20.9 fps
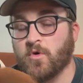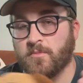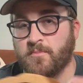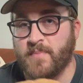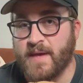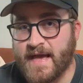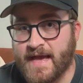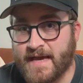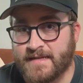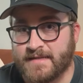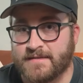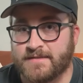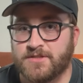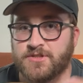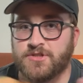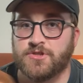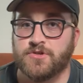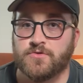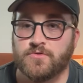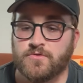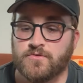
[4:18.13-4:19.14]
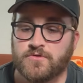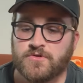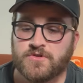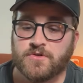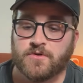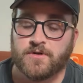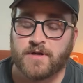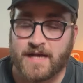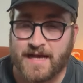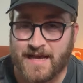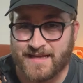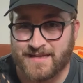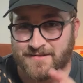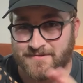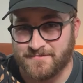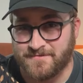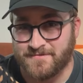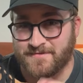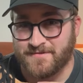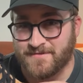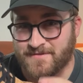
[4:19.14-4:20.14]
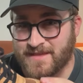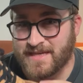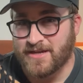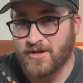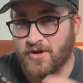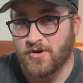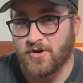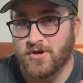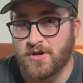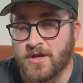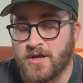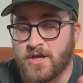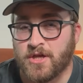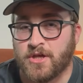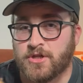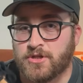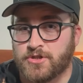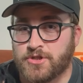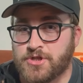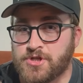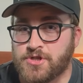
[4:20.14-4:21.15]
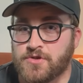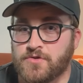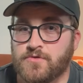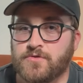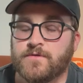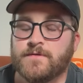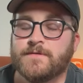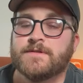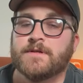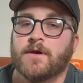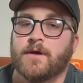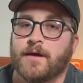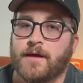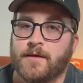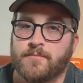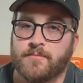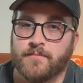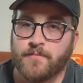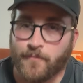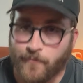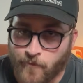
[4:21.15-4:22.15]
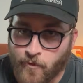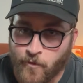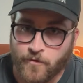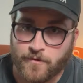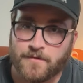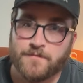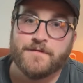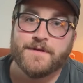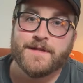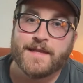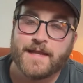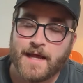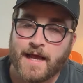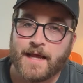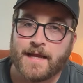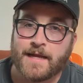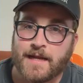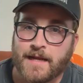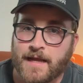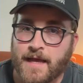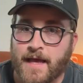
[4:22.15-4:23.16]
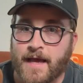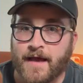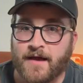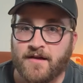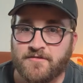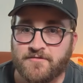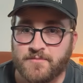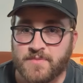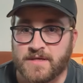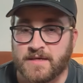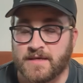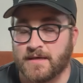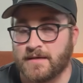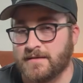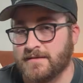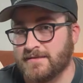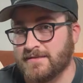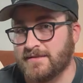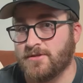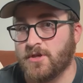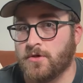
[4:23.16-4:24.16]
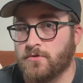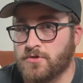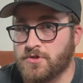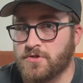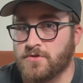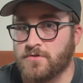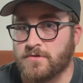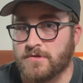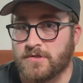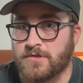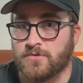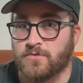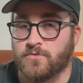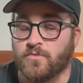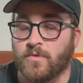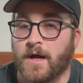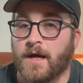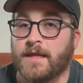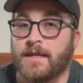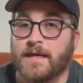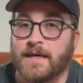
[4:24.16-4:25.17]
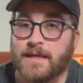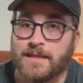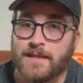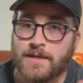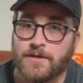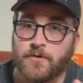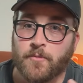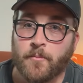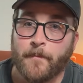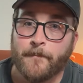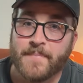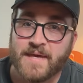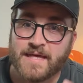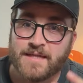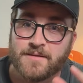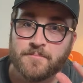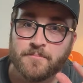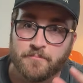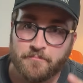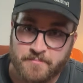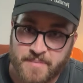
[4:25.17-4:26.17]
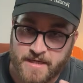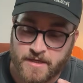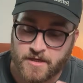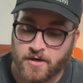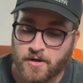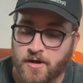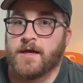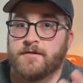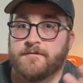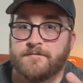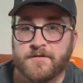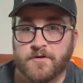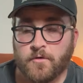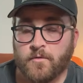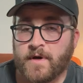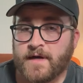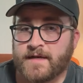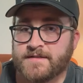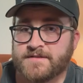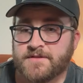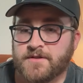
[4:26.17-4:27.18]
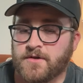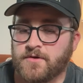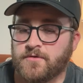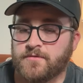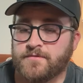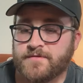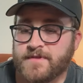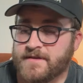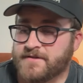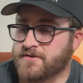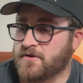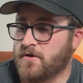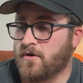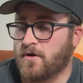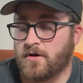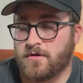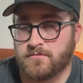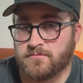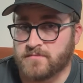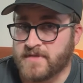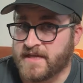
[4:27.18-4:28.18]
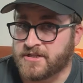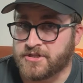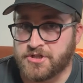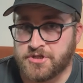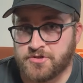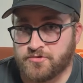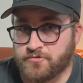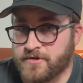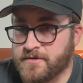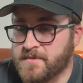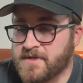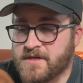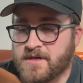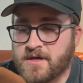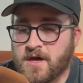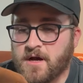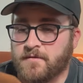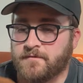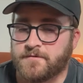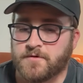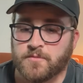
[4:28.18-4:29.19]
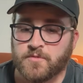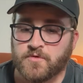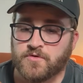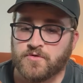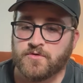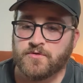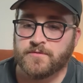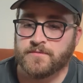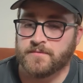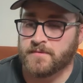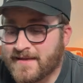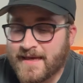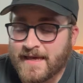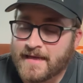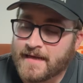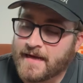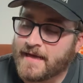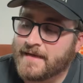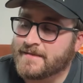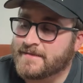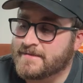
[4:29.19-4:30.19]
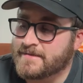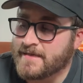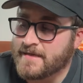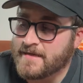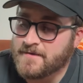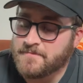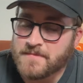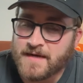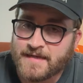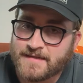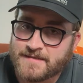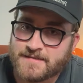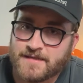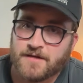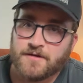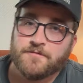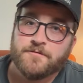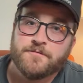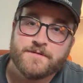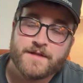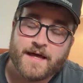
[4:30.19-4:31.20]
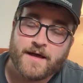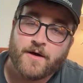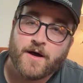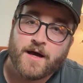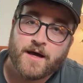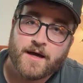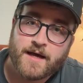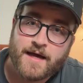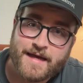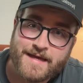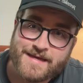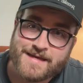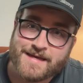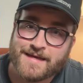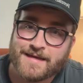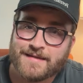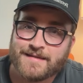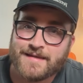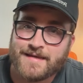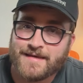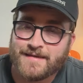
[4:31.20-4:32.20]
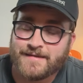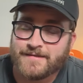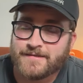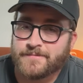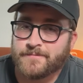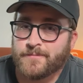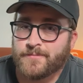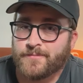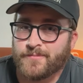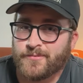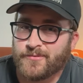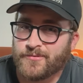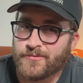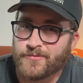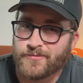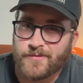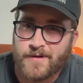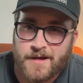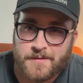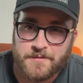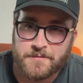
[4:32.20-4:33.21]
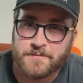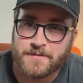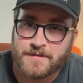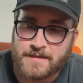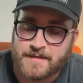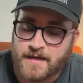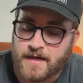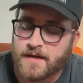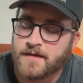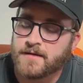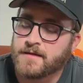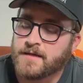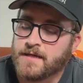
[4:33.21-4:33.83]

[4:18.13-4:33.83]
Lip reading: padded shoes or kind of thicker shoes, I'm more of a 9.5, because those shoes do run a little bit bigger. Feel-wise though, these are extremely comfortable. Can I see myself hiking in these? Probably not.